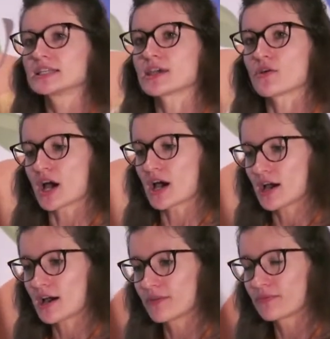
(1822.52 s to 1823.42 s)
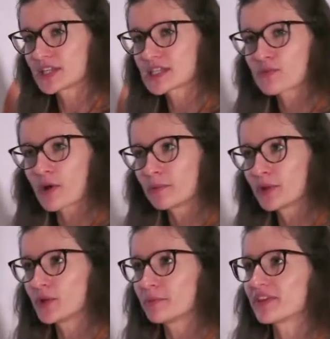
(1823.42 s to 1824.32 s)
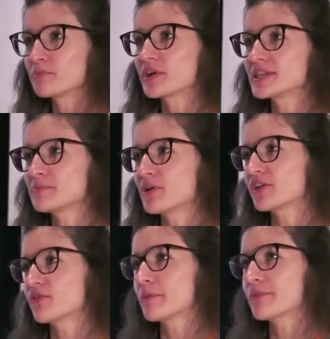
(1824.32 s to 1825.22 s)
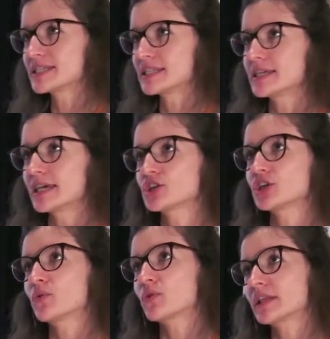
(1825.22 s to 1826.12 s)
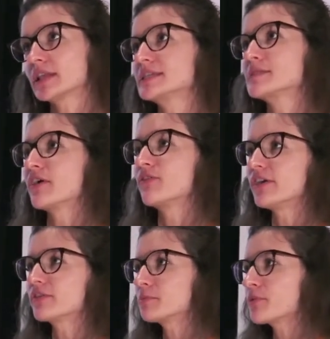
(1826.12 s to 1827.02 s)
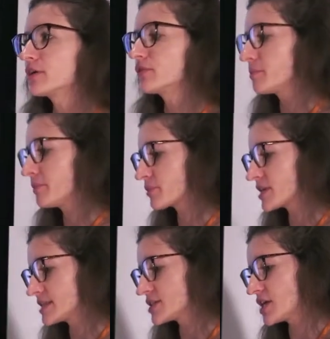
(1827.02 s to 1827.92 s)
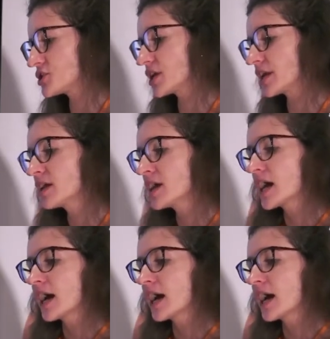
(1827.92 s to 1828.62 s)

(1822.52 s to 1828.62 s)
So this is probably will be the best part of my presentation, or at least my favorite part of the presentation.